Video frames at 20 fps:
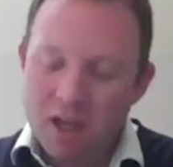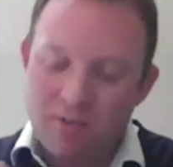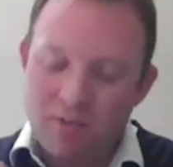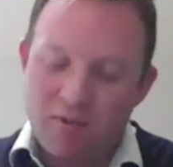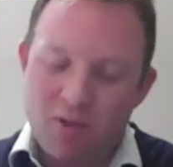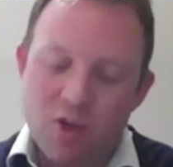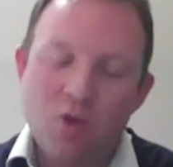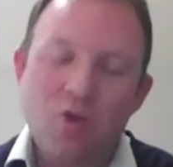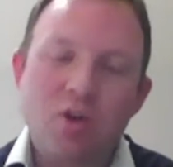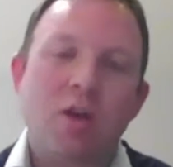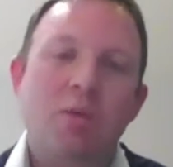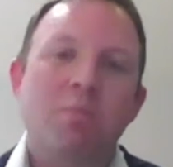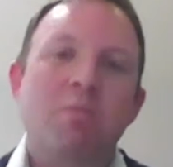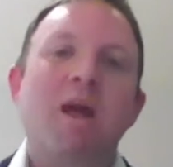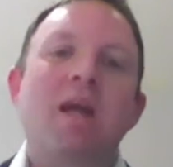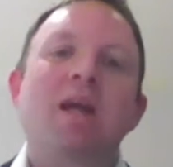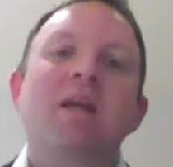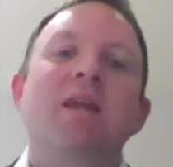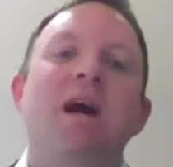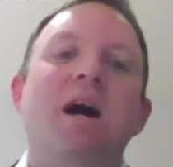If you can
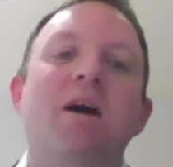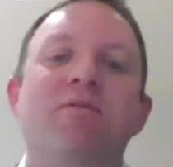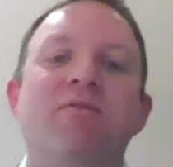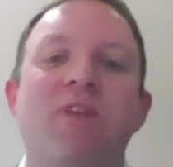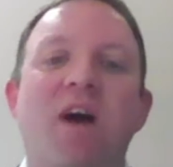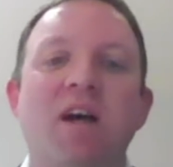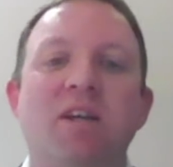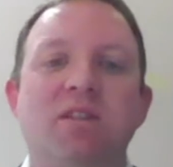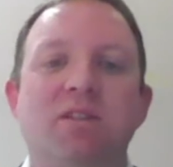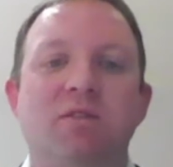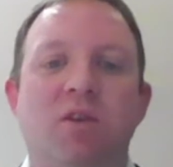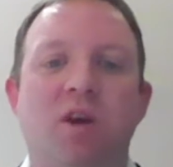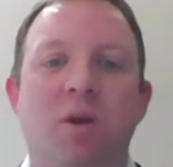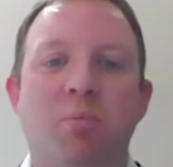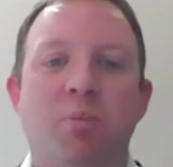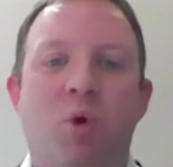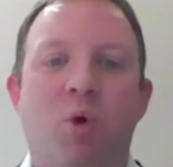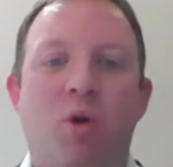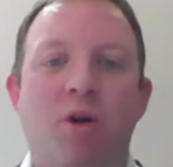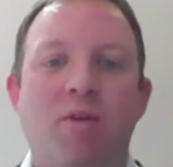make that faster
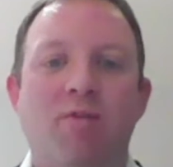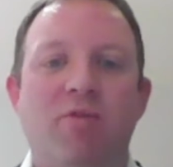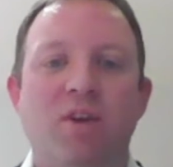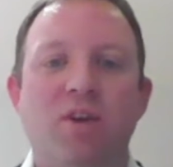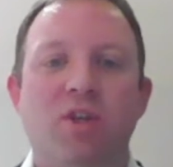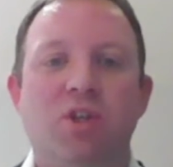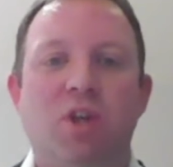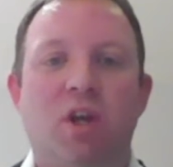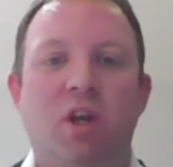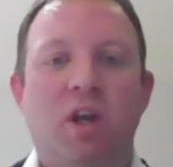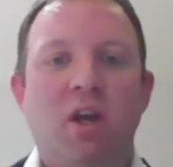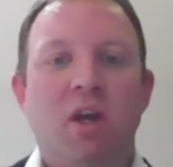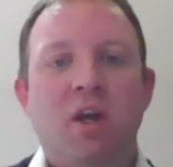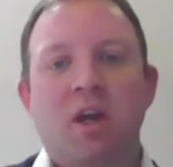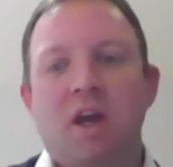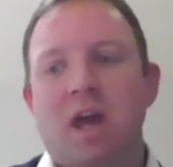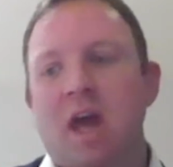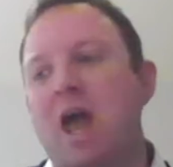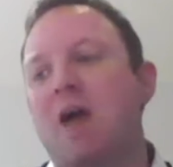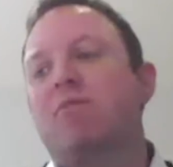and more efficient,
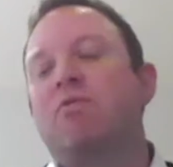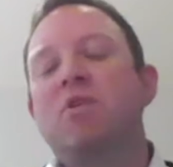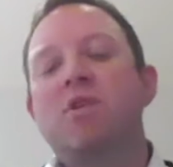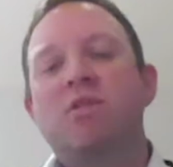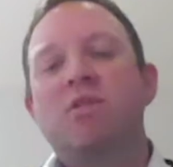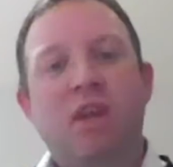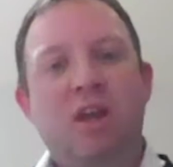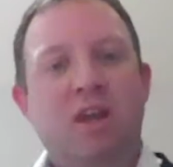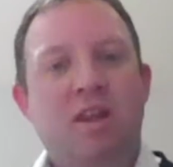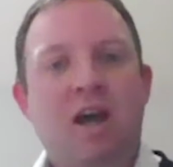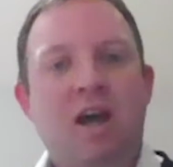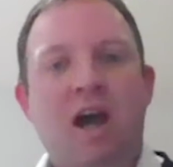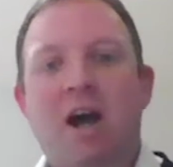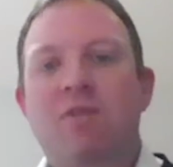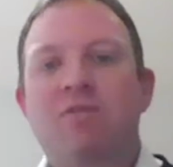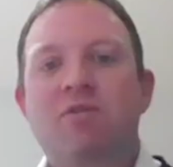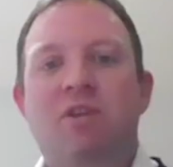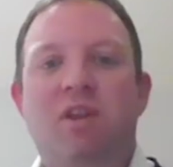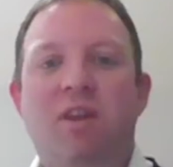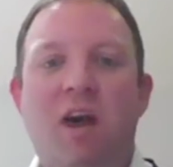everything
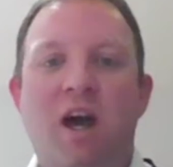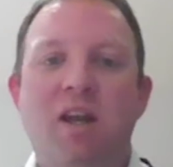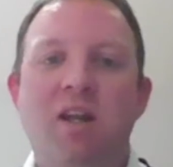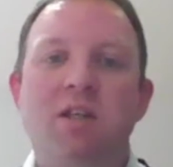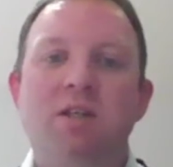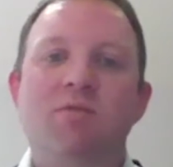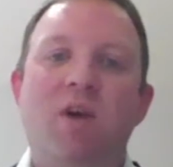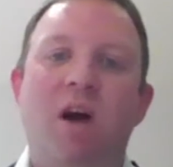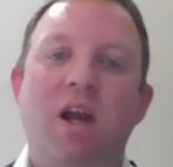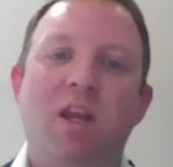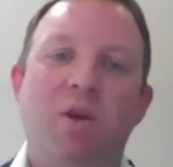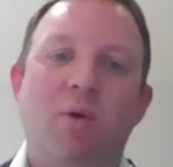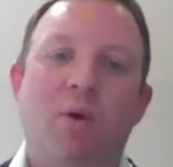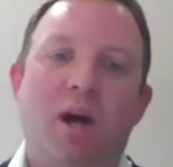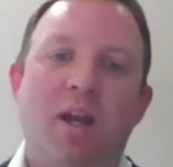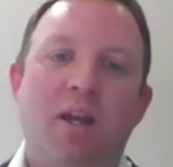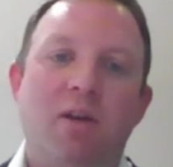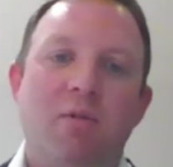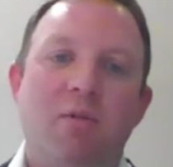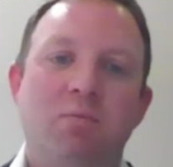after that is value add.